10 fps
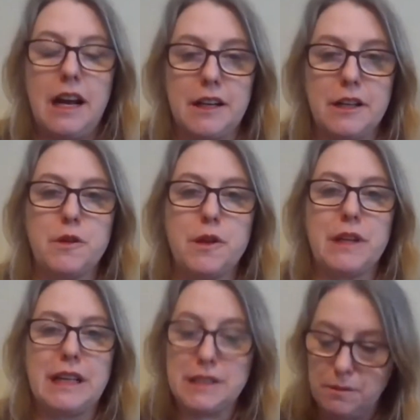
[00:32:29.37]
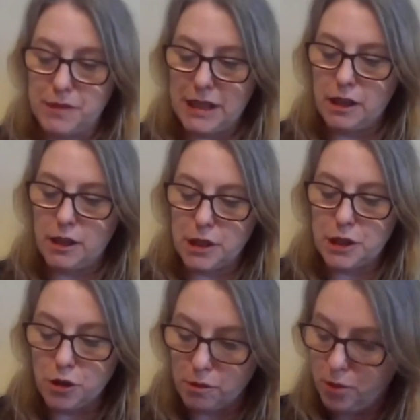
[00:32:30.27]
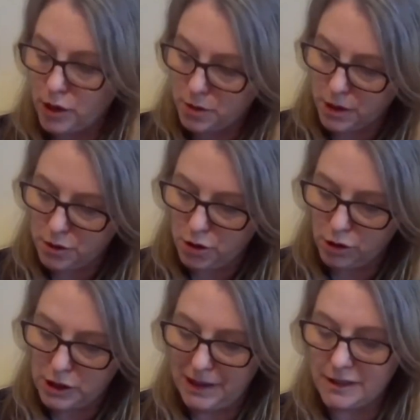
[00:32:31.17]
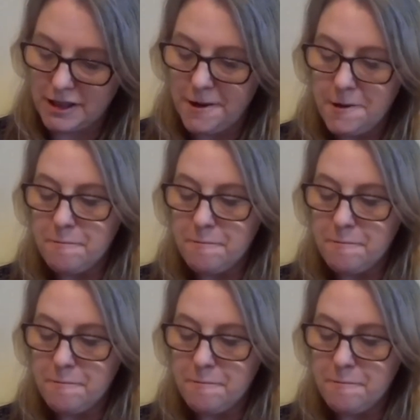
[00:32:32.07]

And I know that that's something, you know, in your point, when you talked about